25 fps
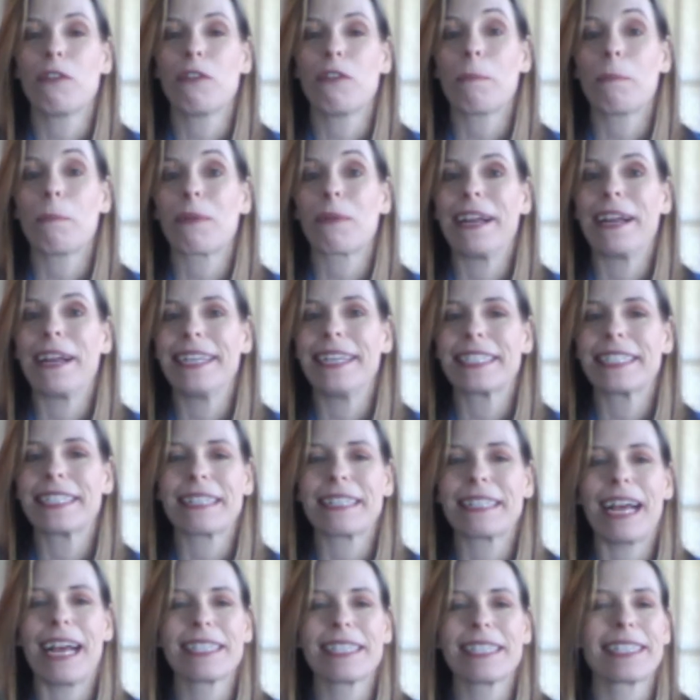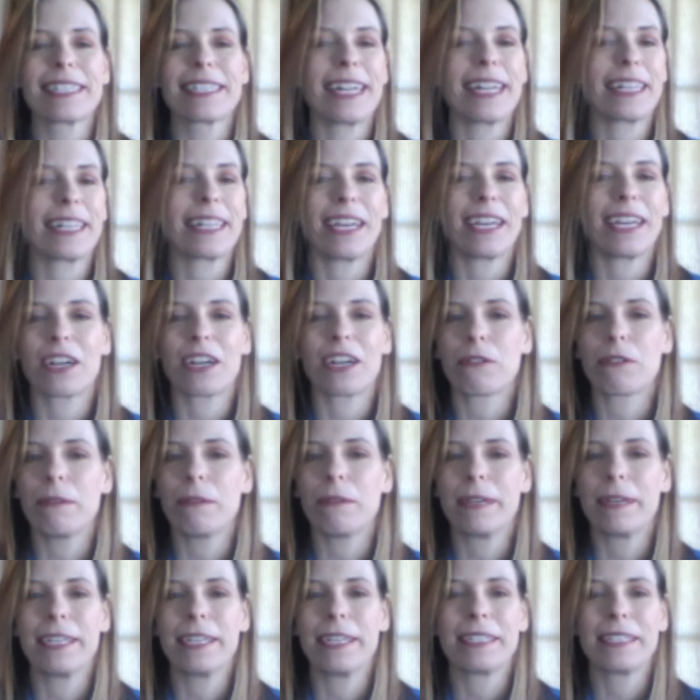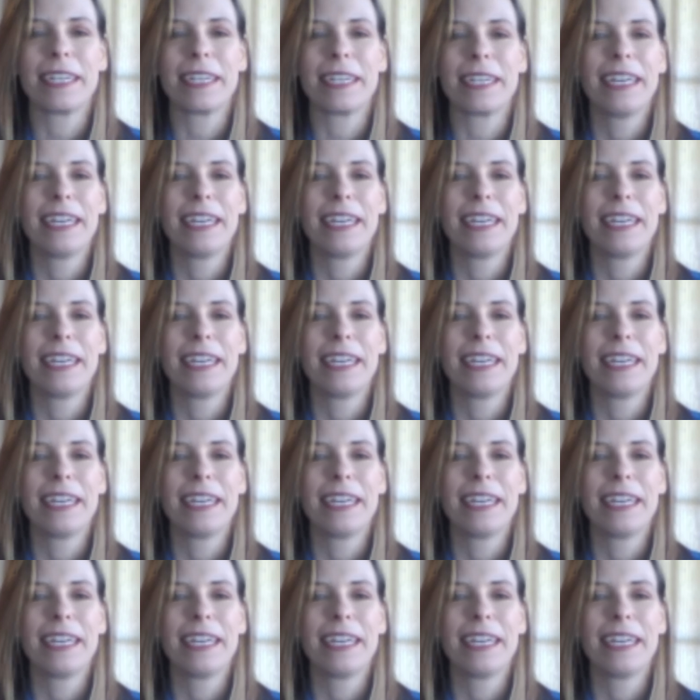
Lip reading: footprint, state of the art equipment.